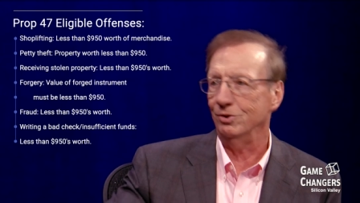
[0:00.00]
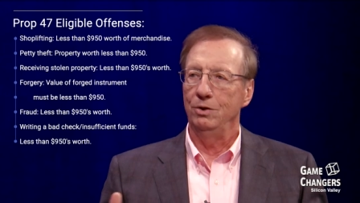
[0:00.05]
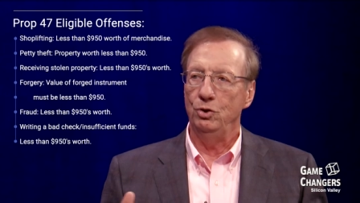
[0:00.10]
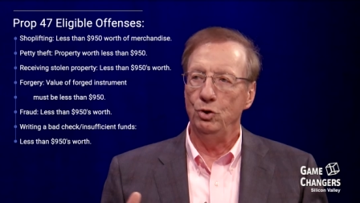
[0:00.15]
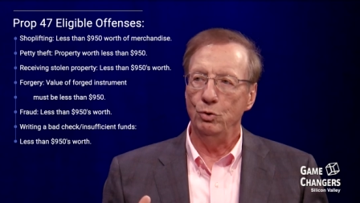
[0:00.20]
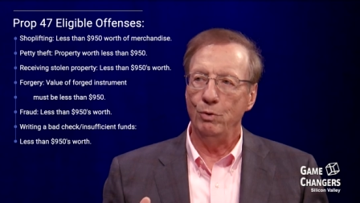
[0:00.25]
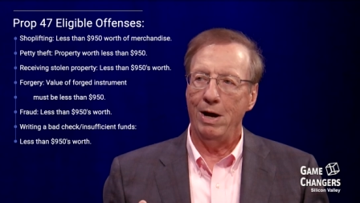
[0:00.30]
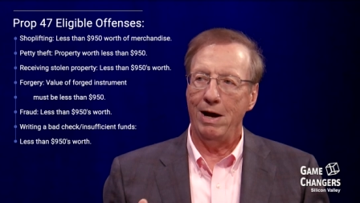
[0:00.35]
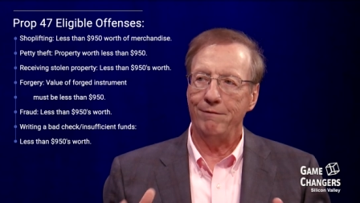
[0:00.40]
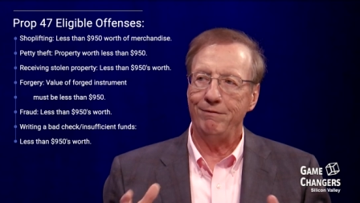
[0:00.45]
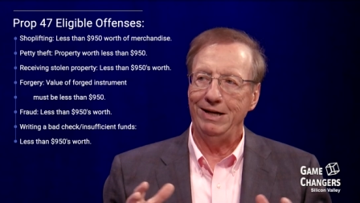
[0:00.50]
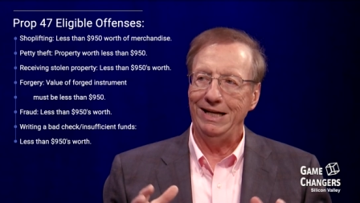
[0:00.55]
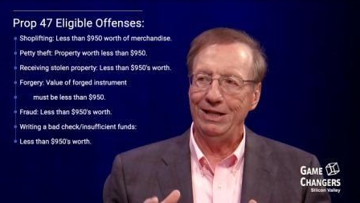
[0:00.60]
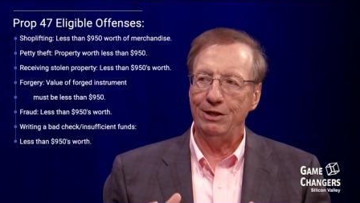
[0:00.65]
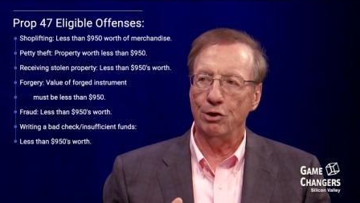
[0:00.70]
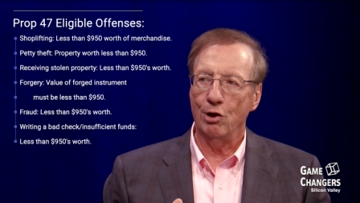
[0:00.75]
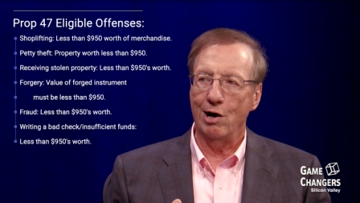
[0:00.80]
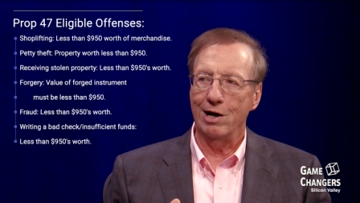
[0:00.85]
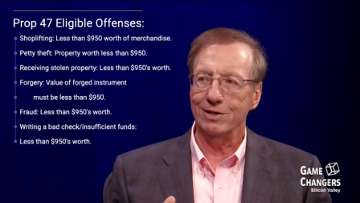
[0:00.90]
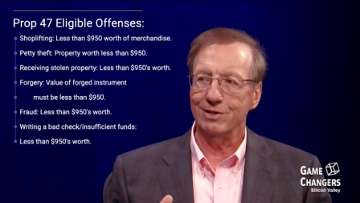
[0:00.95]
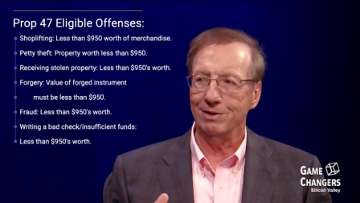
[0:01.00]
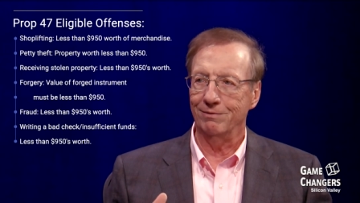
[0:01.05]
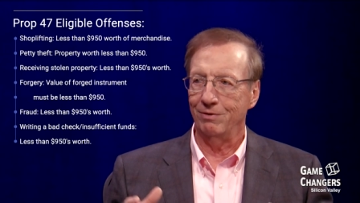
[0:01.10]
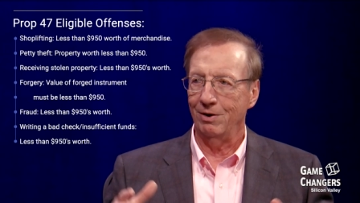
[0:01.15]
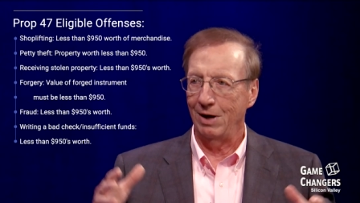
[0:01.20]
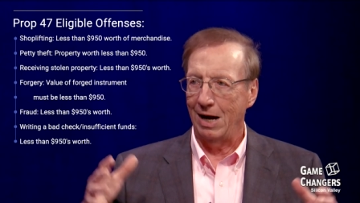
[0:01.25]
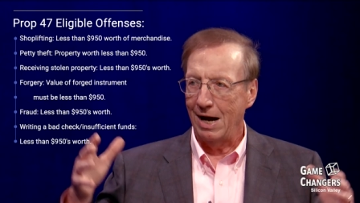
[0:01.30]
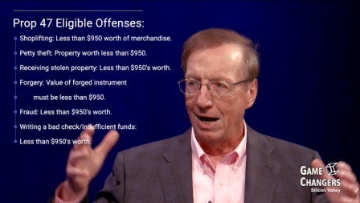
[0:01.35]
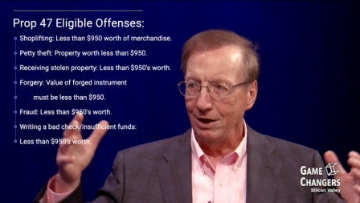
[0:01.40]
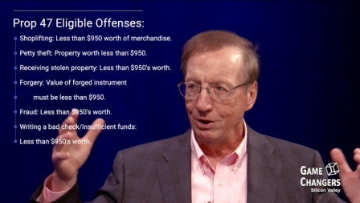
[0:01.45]
Do you have any thoughts of
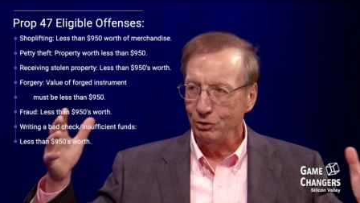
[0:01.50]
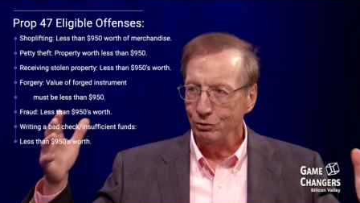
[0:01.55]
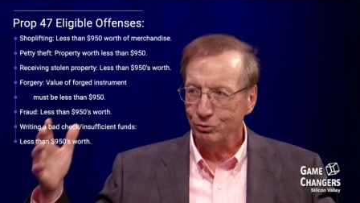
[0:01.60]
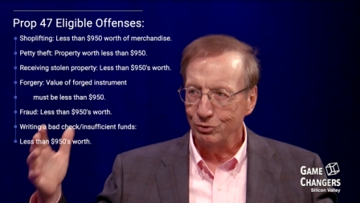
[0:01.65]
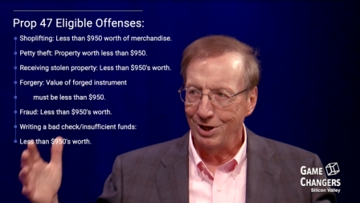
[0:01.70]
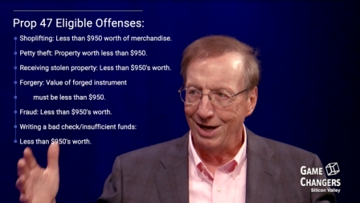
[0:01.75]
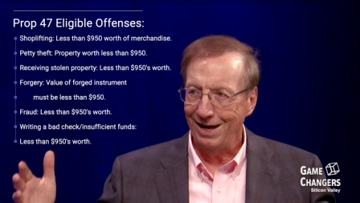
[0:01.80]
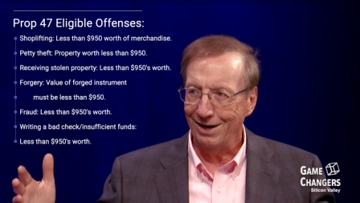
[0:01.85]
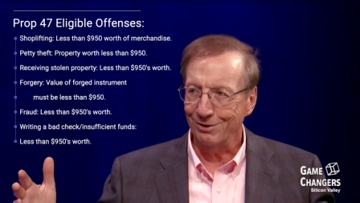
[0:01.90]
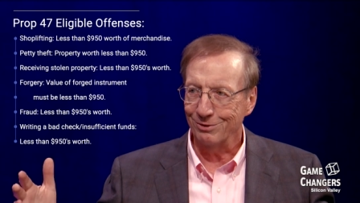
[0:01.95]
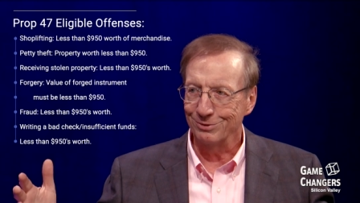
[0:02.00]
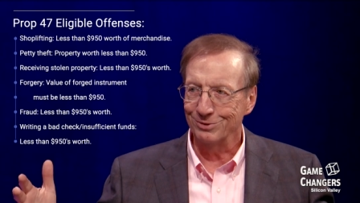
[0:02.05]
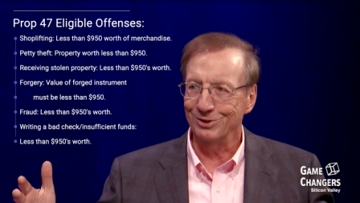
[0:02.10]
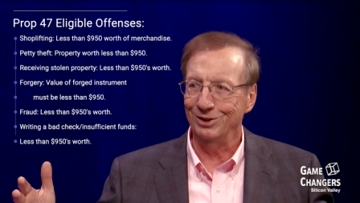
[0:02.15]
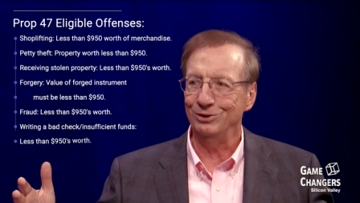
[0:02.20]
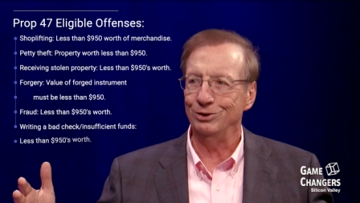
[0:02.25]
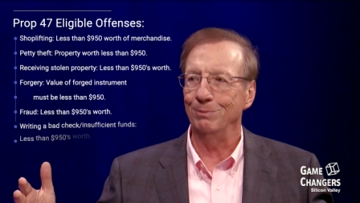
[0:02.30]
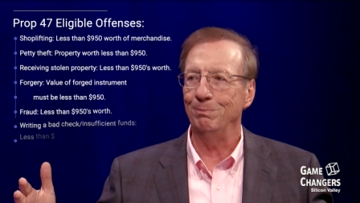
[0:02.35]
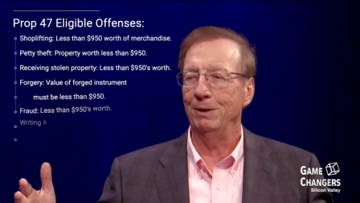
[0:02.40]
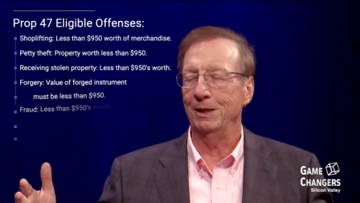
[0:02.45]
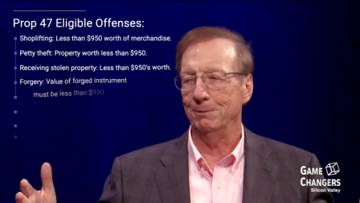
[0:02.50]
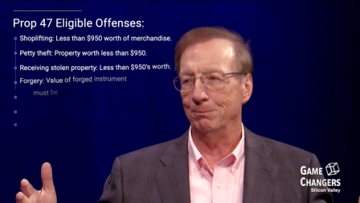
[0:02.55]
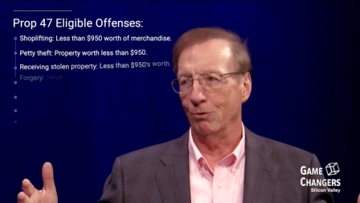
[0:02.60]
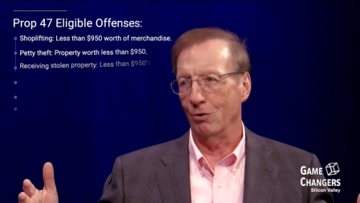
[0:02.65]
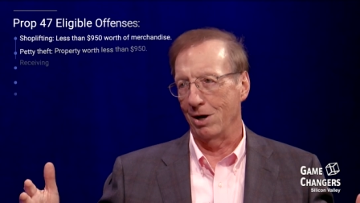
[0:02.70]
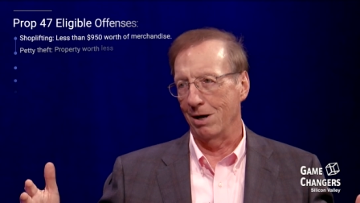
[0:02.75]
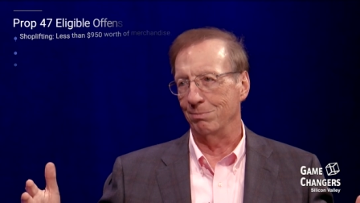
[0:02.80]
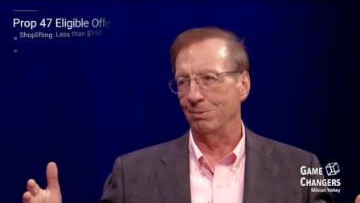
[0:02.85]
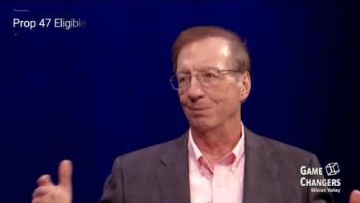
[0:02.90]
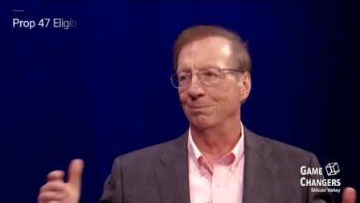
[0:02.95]
how do you tackle such a big
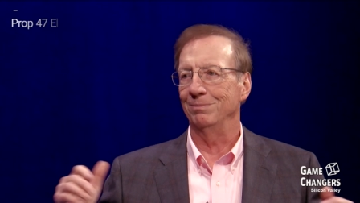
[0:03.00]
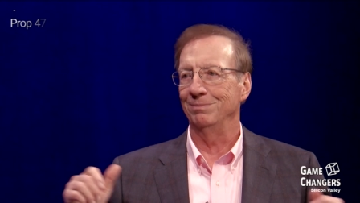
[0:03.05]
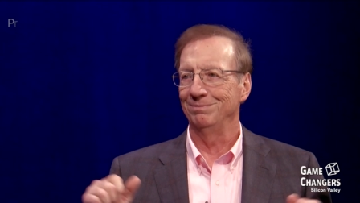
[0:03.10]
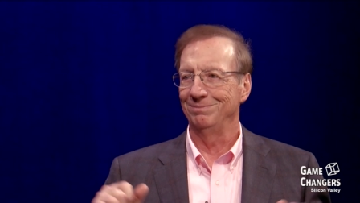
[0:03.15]
problem?